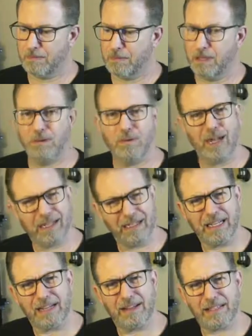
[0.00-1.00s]
Right?
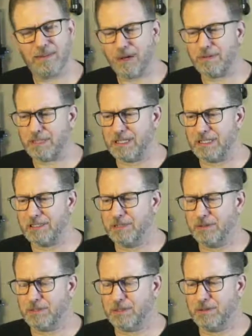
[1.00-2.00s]
Yeah, that's what I was thinking
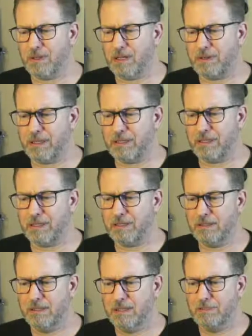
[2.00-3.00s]
too. So I think
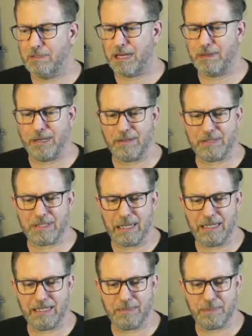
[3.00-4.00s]
the bottom
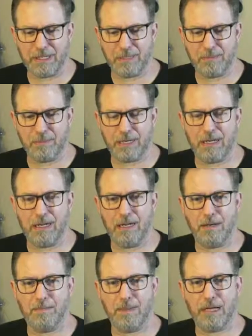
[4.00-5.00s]
outside is bigger, but
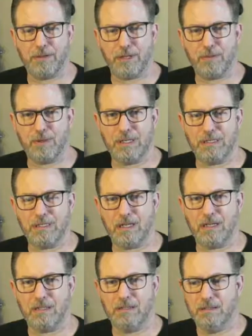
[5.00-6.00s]
I think what
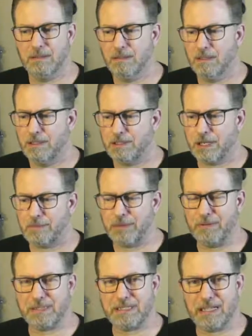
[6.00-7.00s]
JP
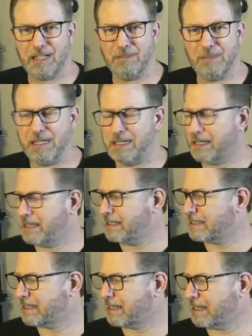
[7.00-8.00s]
was telling me today
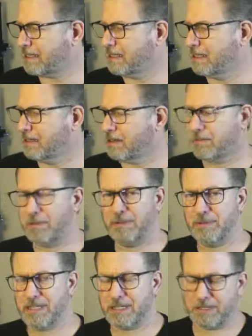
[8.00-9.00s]
is that, or maybe it
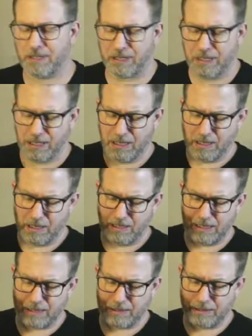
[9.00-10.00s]
was yesterday,
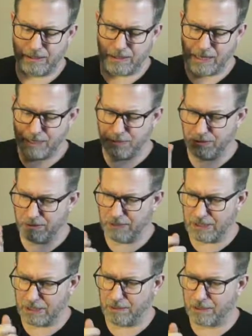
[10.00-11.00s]
that the actual
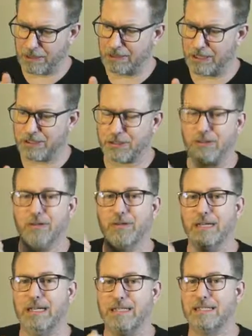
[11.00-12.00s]
part that you screw
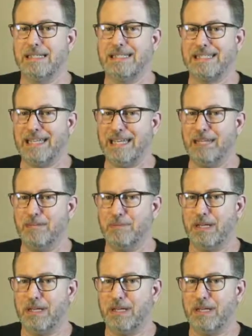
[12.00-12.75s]
in is the same.